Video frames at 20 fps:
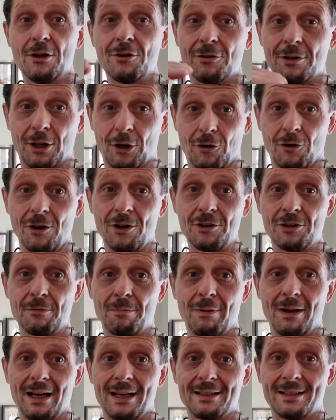So the current
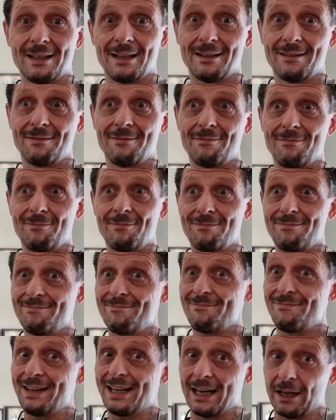supplier said,
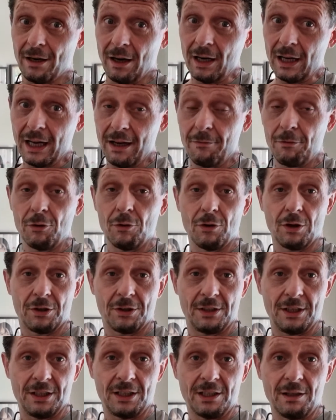we cannot give you the
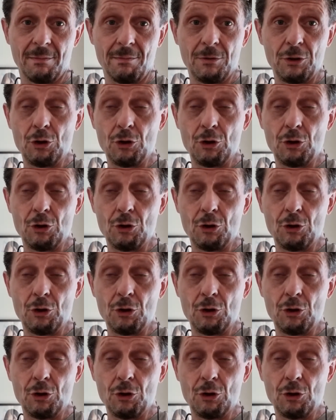system,